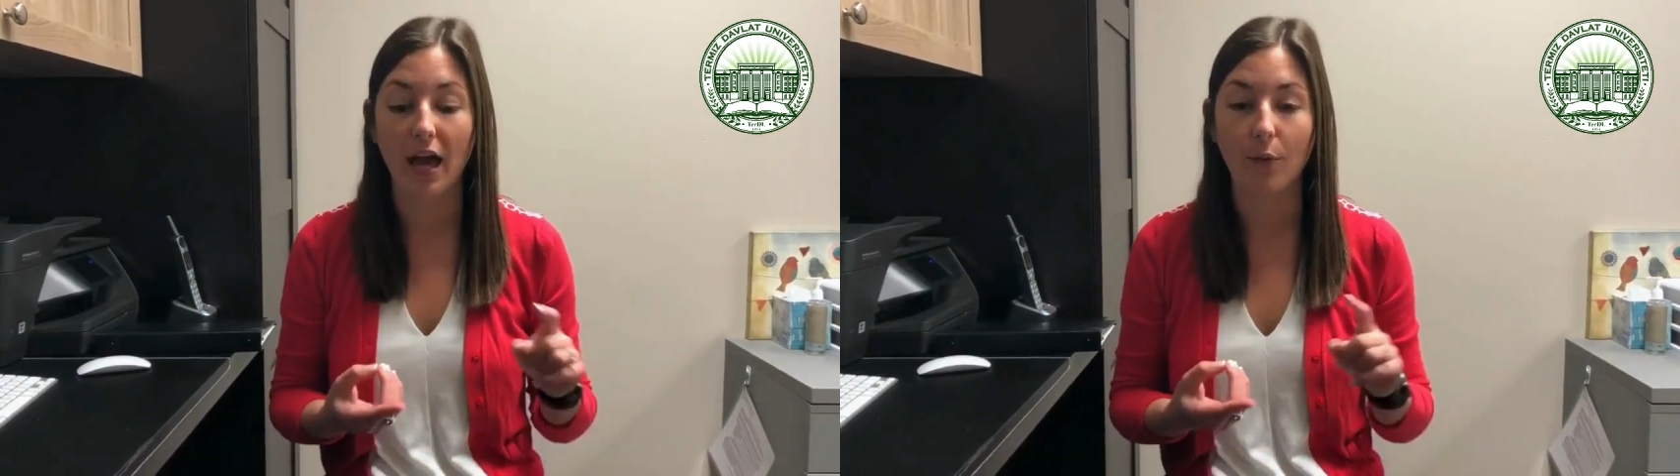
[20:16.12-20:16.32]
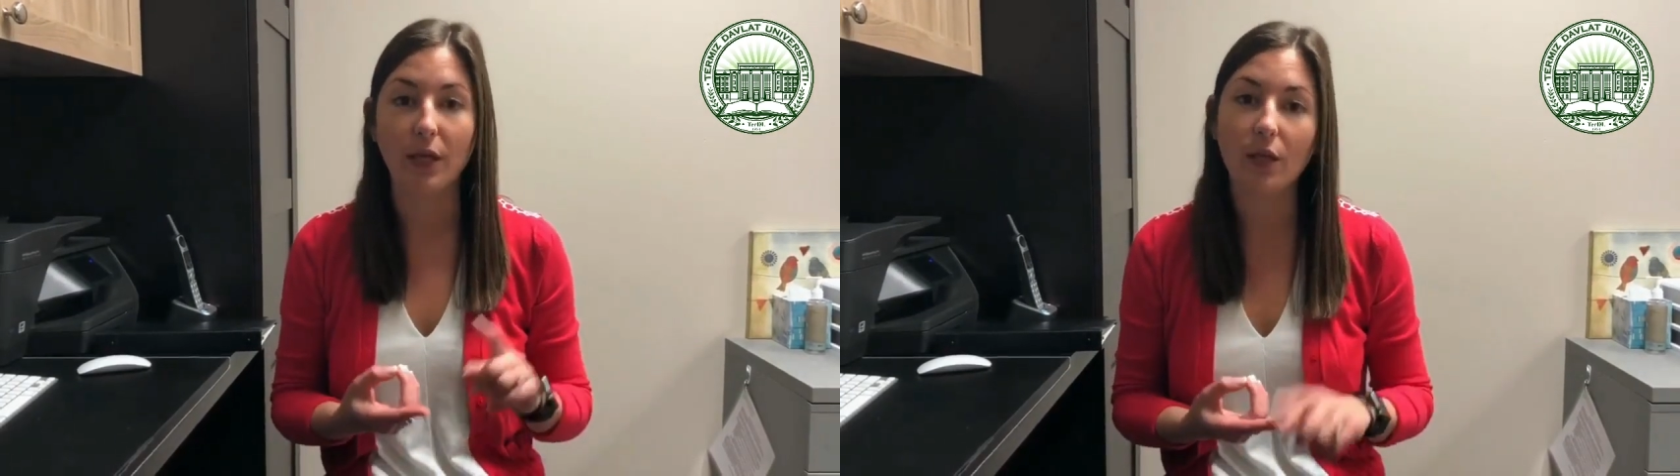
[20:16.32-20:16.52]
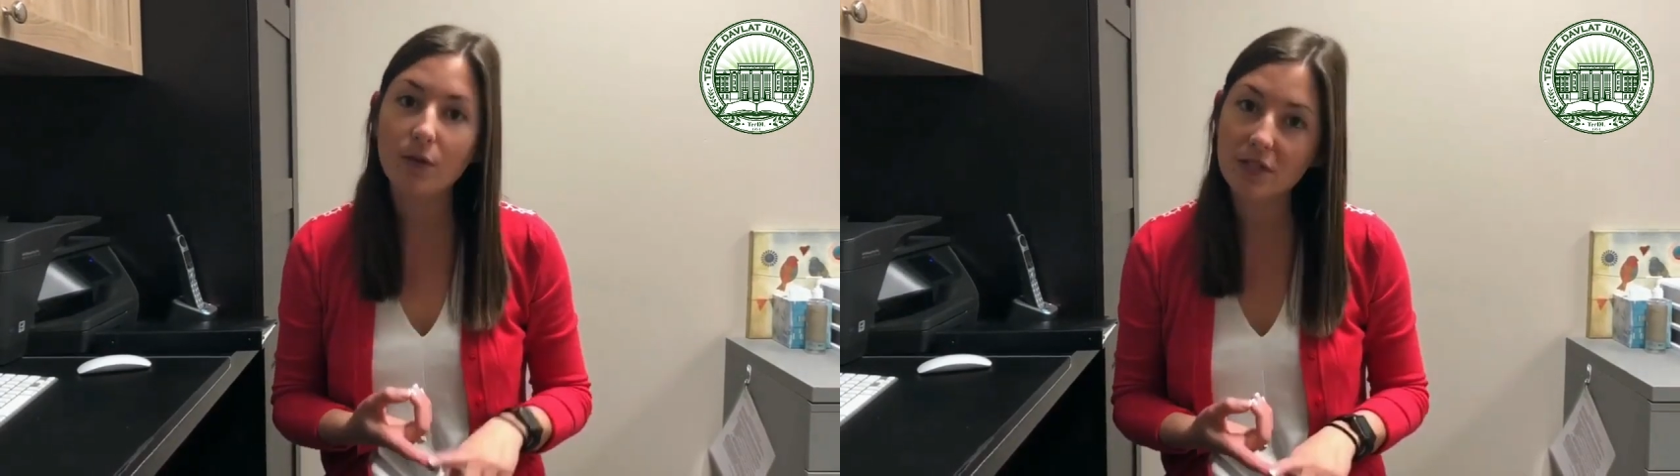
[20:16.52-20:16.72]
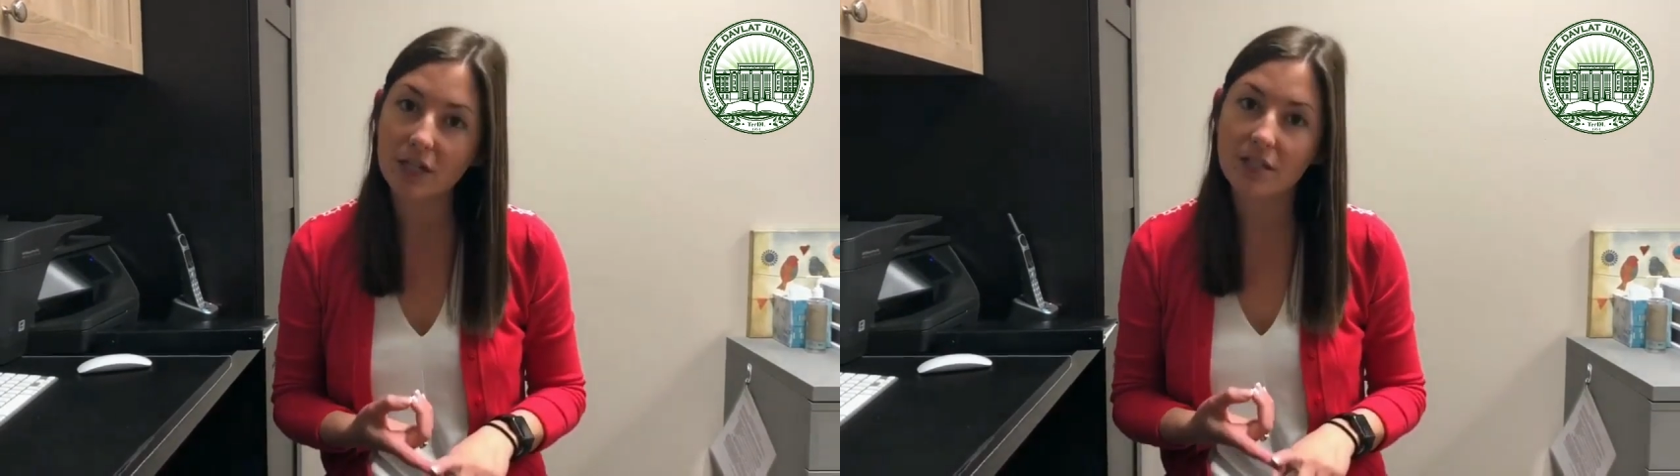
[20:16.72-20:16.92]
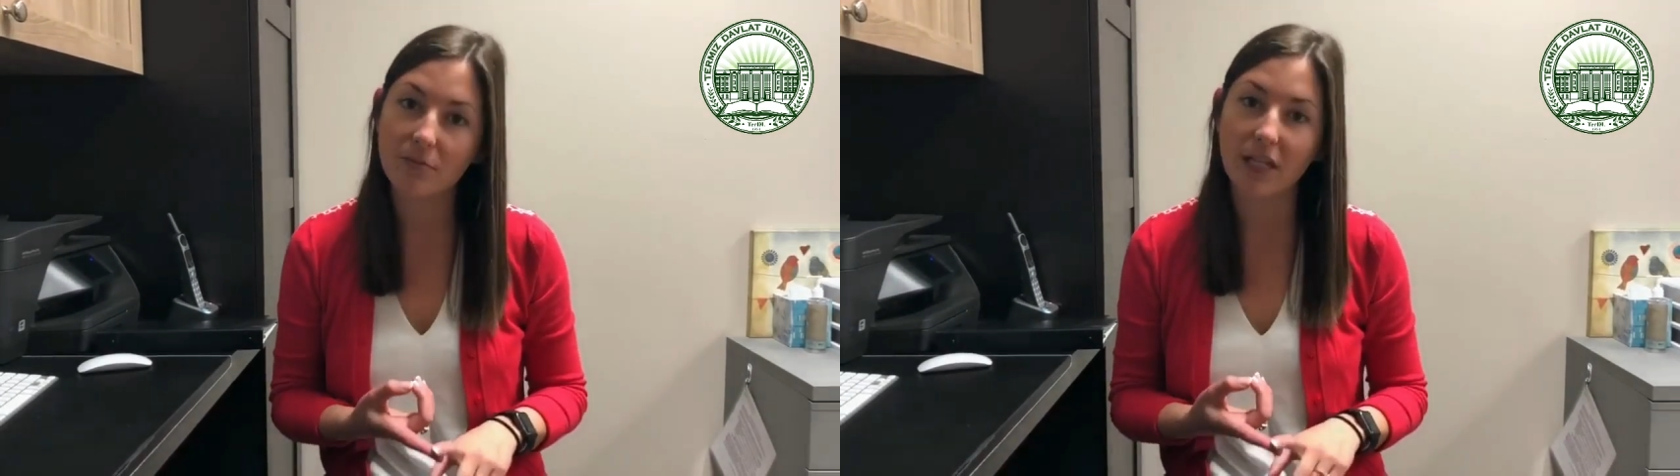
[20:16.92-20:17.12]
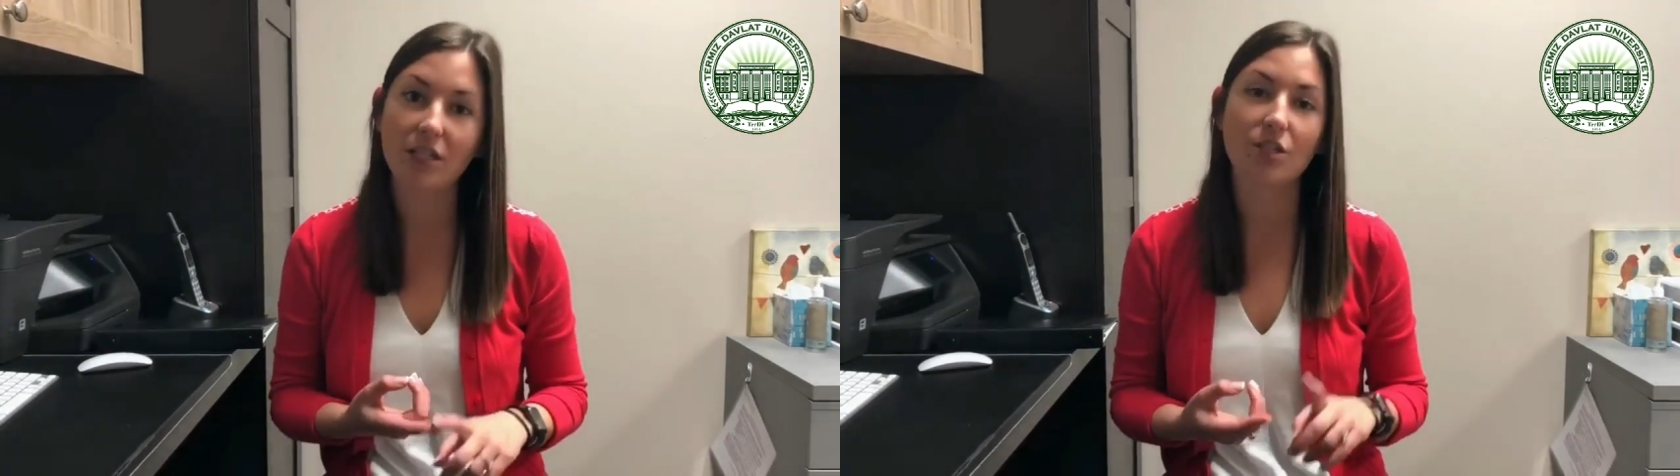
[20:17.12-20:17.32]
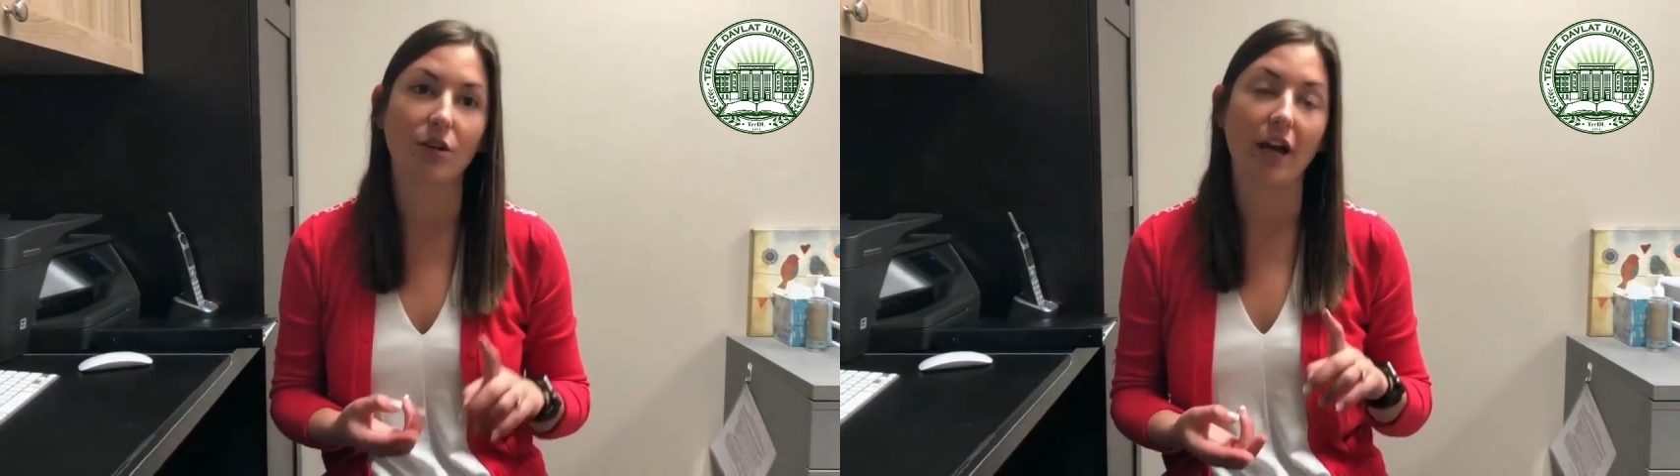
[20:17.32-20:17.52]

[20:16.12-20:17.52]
how we use our speech